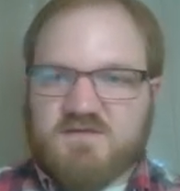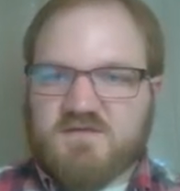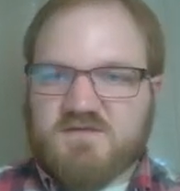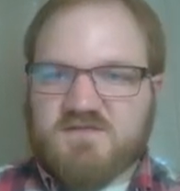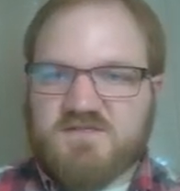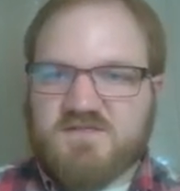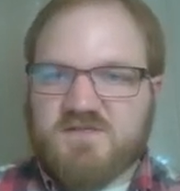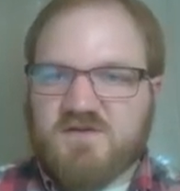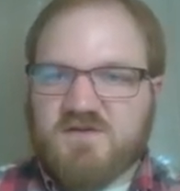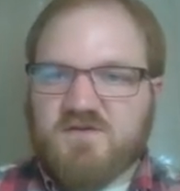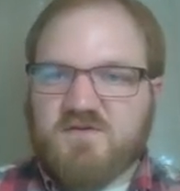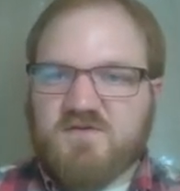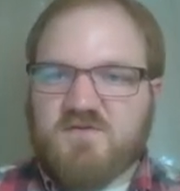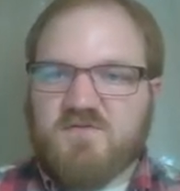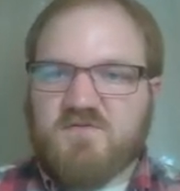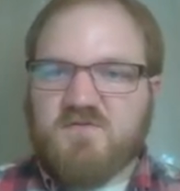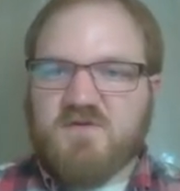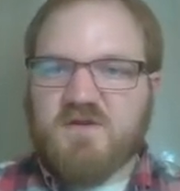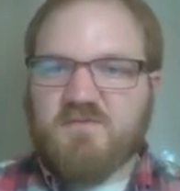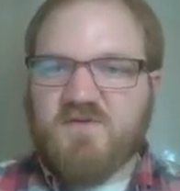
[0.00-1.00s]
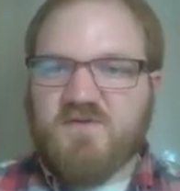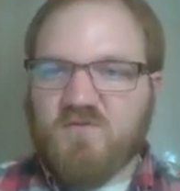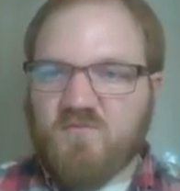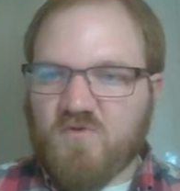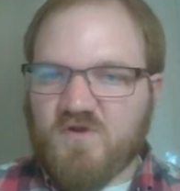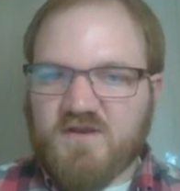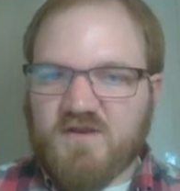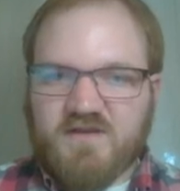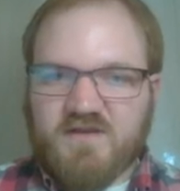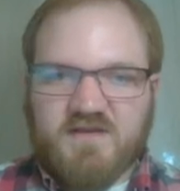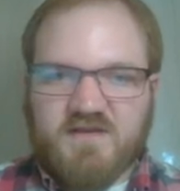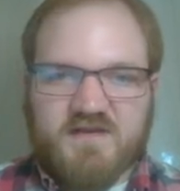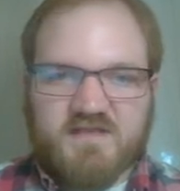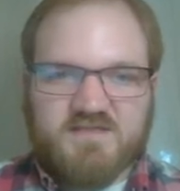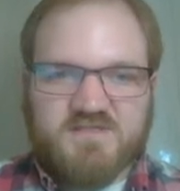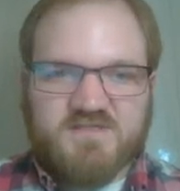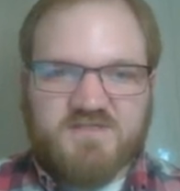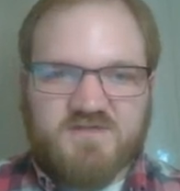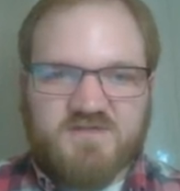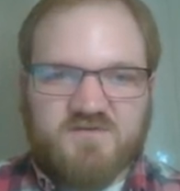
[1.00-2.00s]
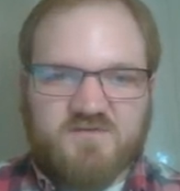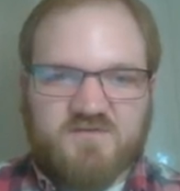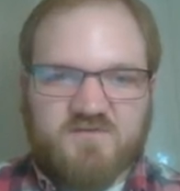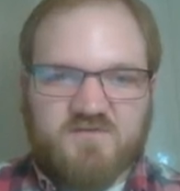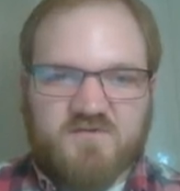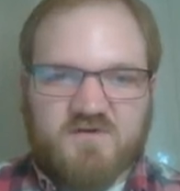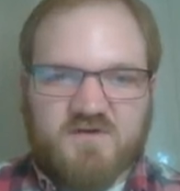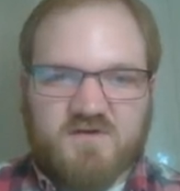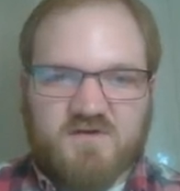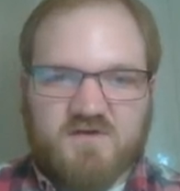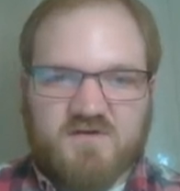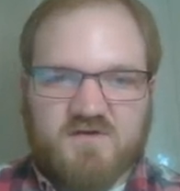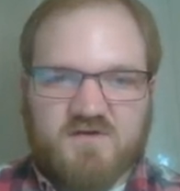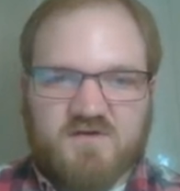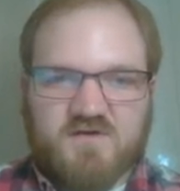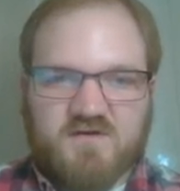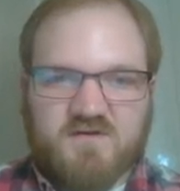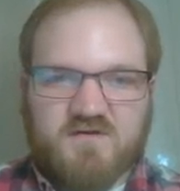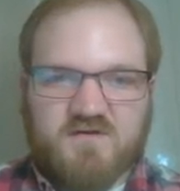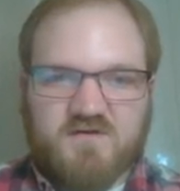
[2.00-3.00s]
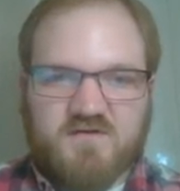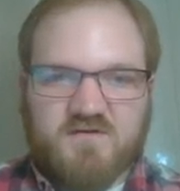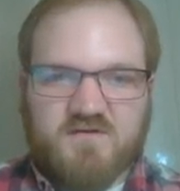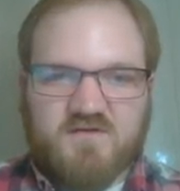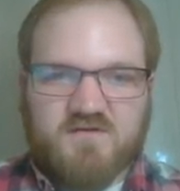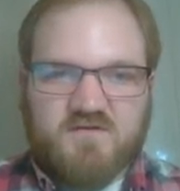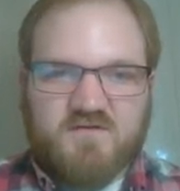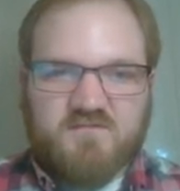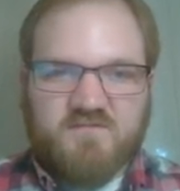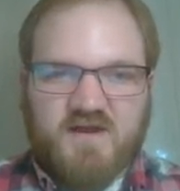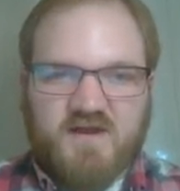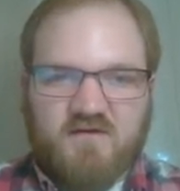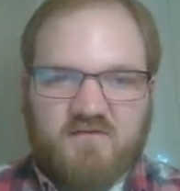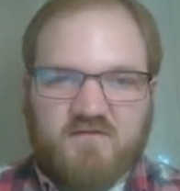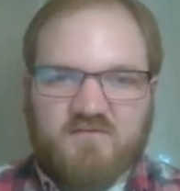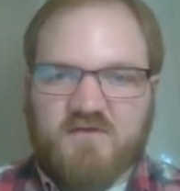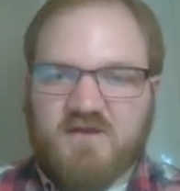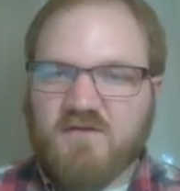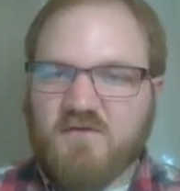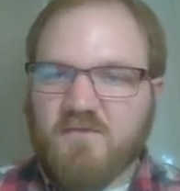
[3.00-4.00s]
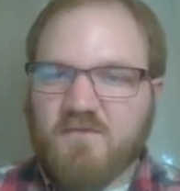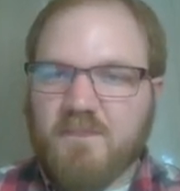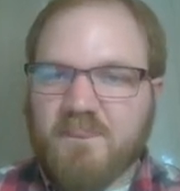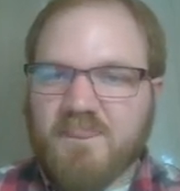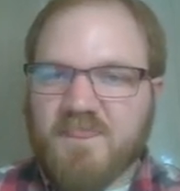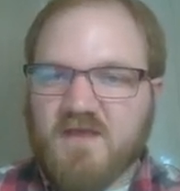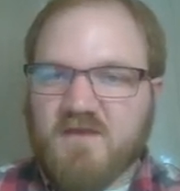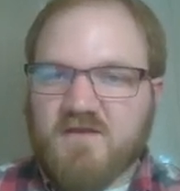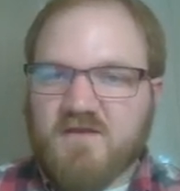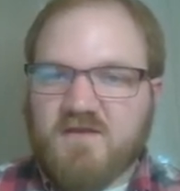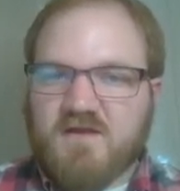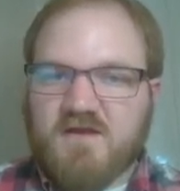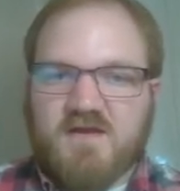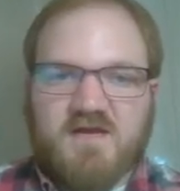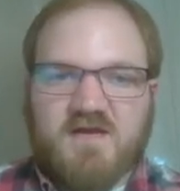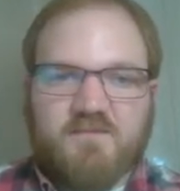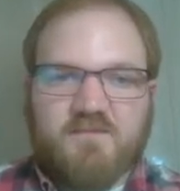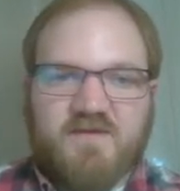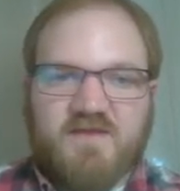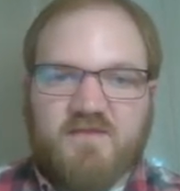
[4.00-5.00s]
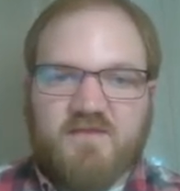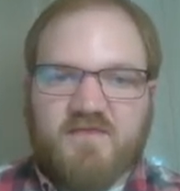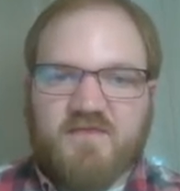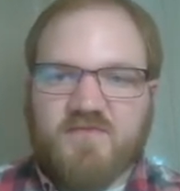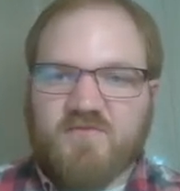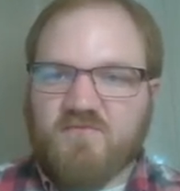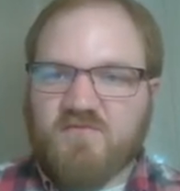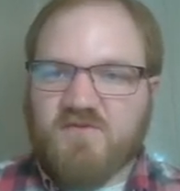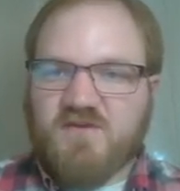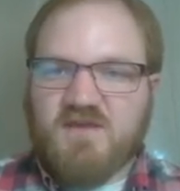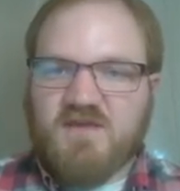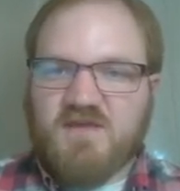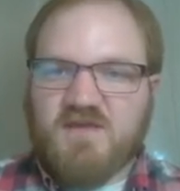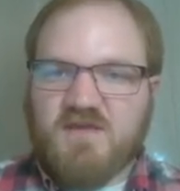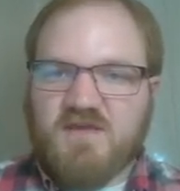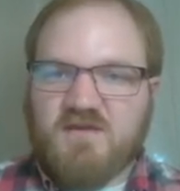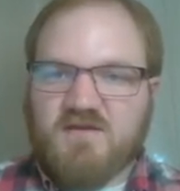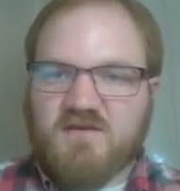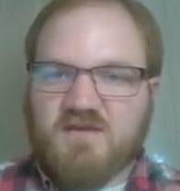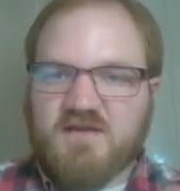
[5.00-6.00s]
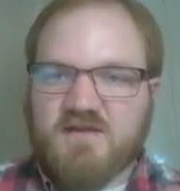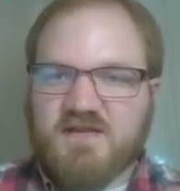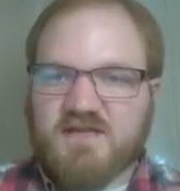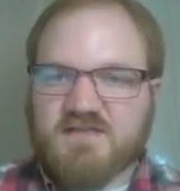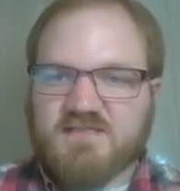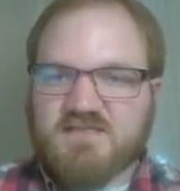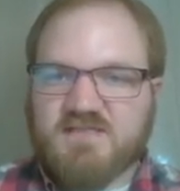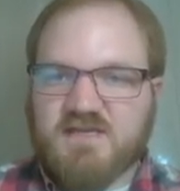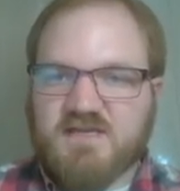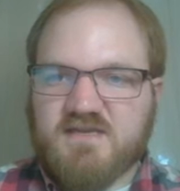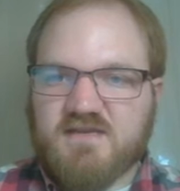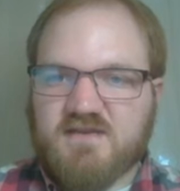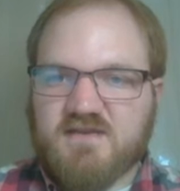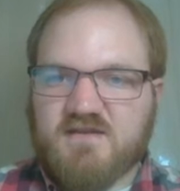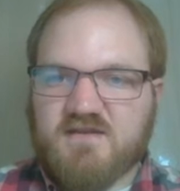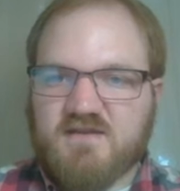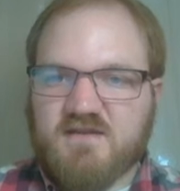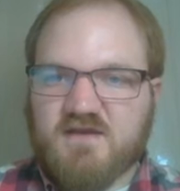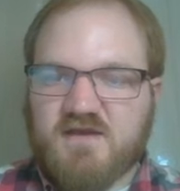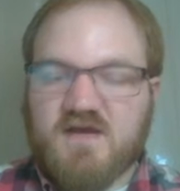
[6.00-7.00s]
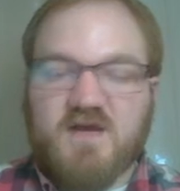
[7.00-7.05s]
So pin 1 connects to our power rail. Pin 3 connects to